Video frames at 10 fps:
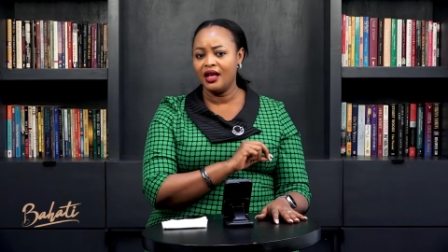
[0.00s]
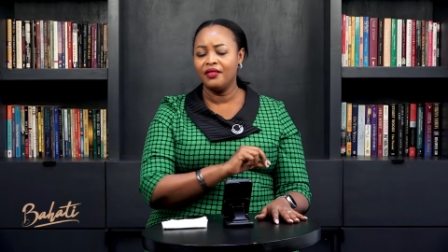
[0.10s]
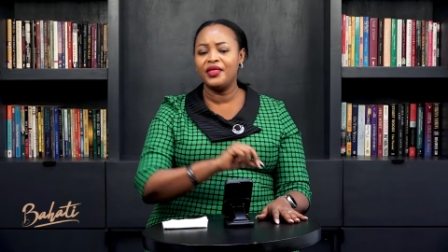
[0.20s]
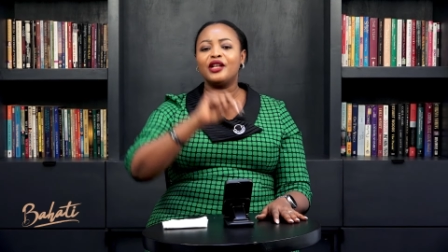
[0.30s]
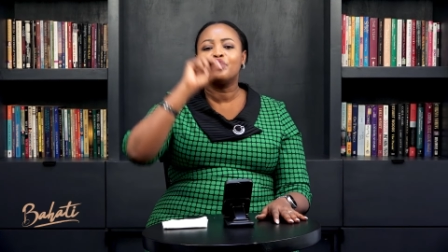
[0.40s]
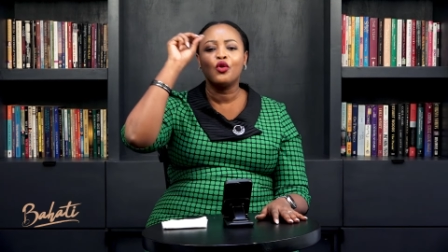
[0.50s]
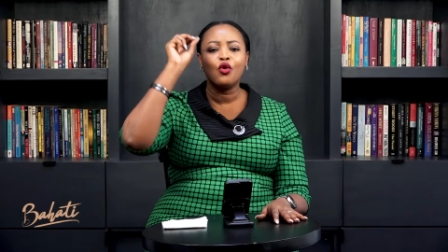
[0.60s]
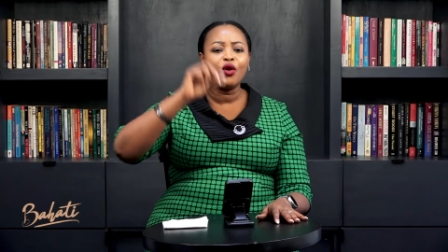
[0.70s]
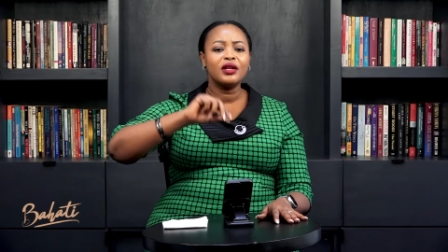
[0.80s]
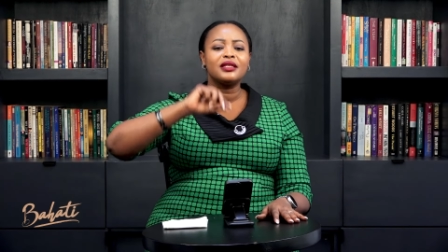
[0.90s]
that
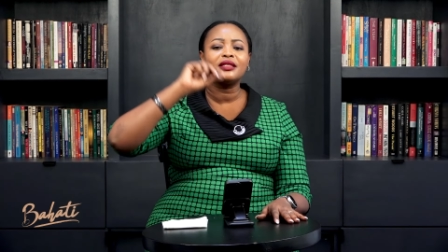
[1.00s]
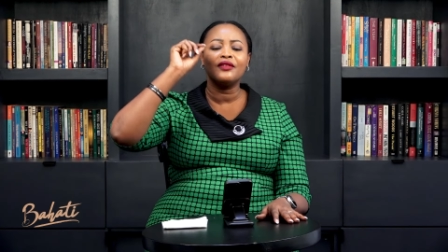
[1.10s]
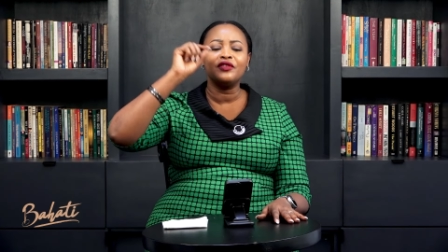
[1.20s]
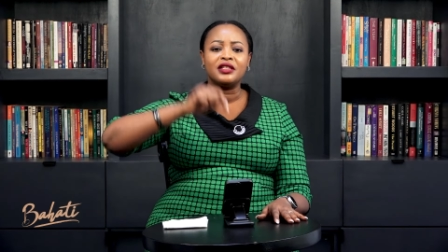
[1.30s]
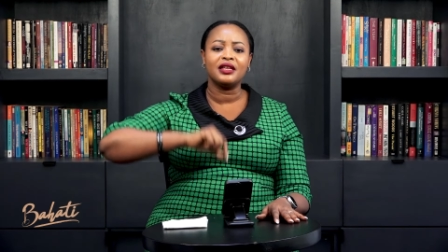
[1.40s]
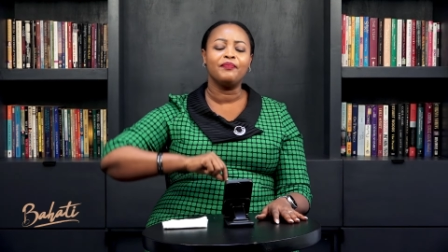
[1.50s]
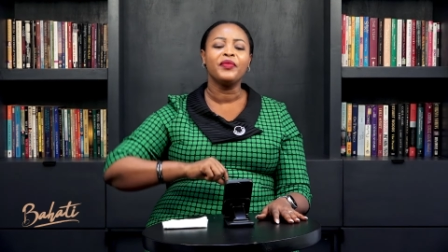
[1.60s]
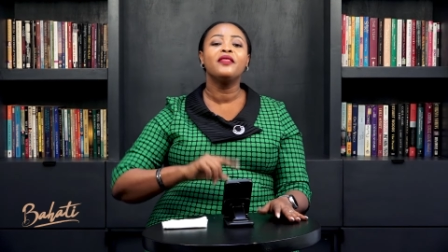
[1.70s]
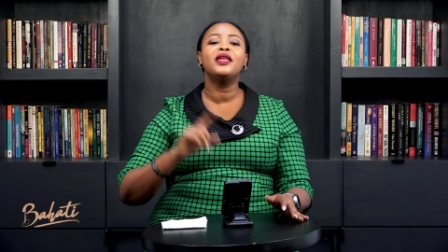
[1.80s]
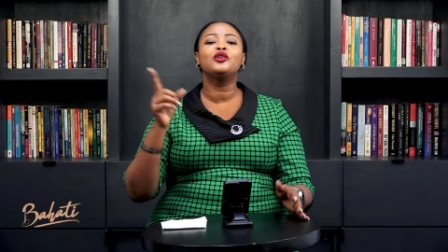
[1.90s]
god saved them
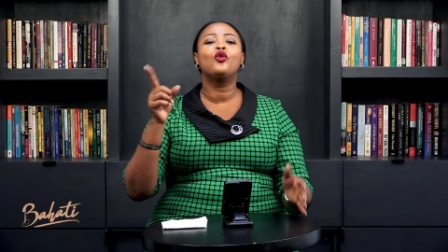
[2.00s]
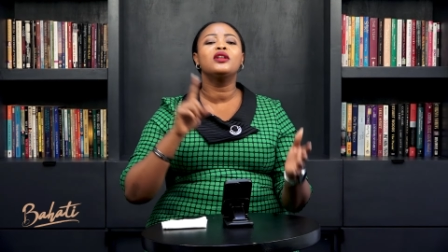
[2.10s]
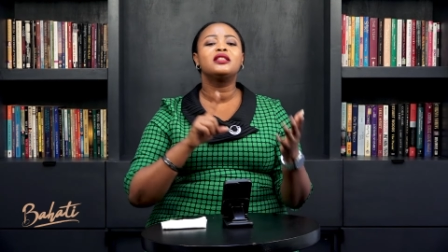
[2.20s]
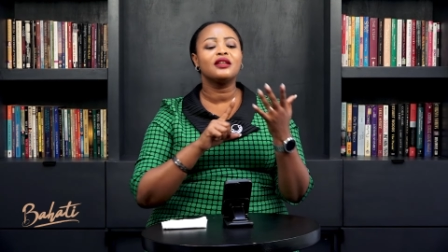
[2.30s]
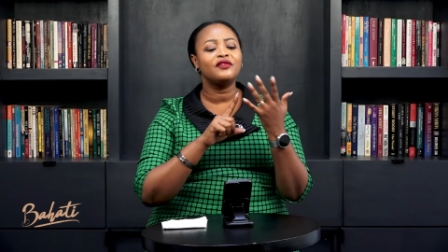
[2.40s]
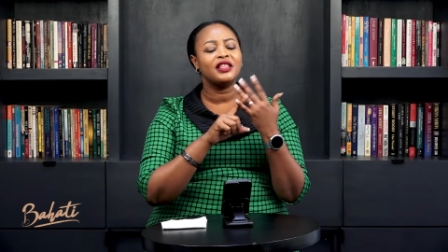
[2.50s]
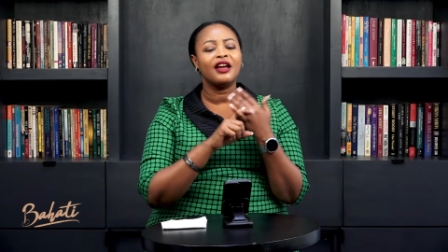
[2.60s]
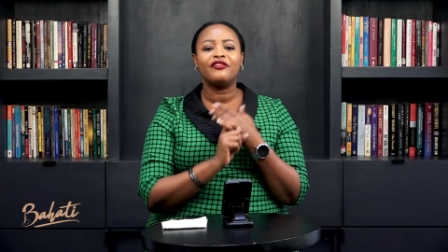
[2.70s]
that god saved their